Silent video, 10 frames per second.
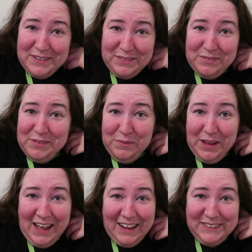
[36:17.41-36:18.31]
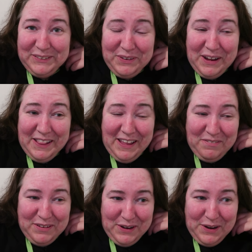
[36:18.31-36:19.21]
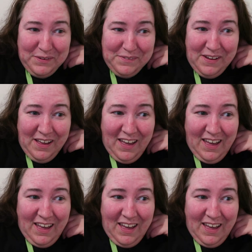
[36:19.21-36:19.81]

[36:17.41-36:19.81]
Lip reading: because obviously we saw it in the afternoon.